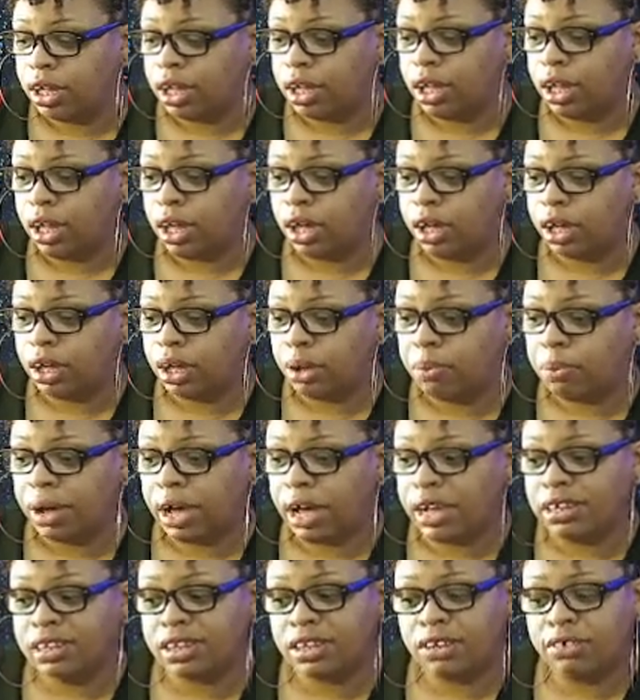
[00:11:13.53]

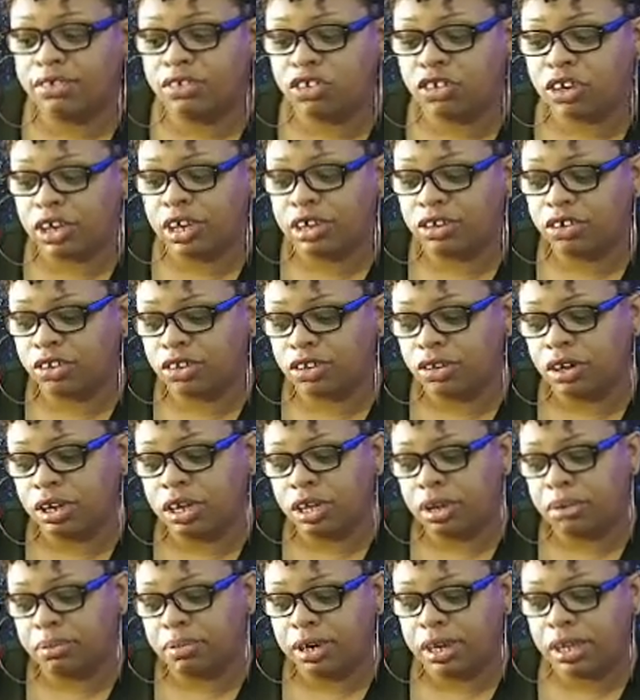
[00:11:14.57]
Positive changes are
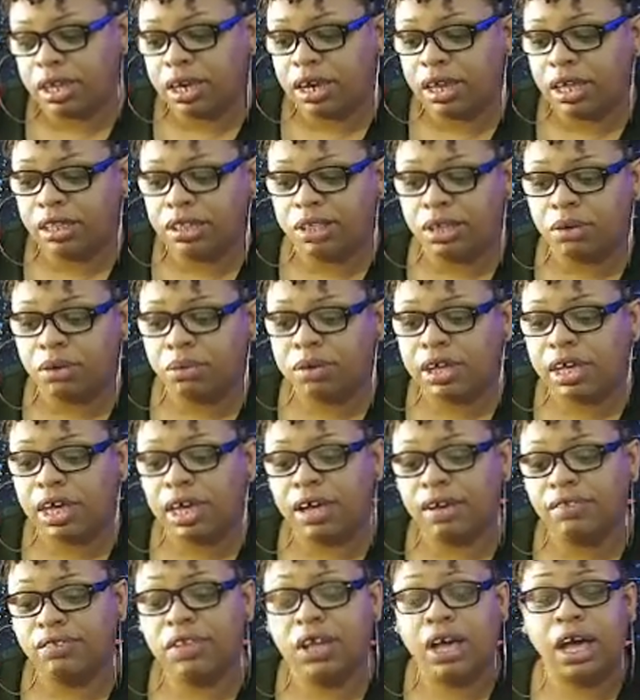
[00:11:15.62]
coming in. And then we
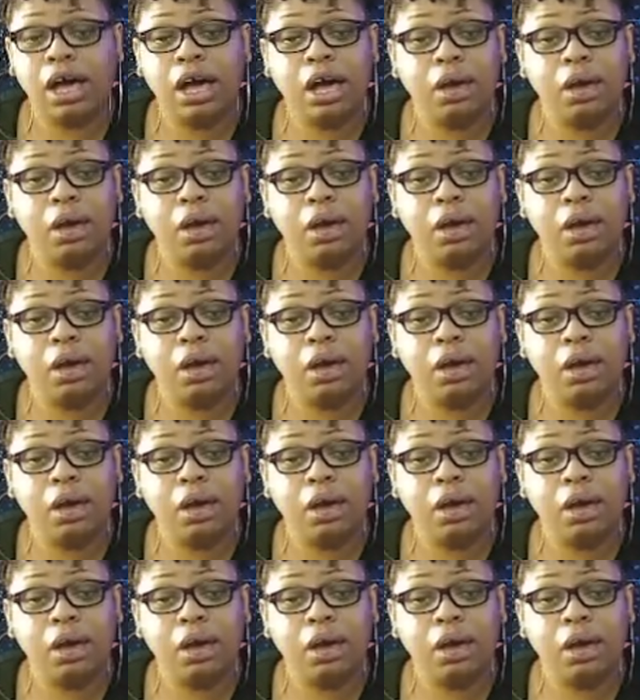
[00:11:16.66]
have the High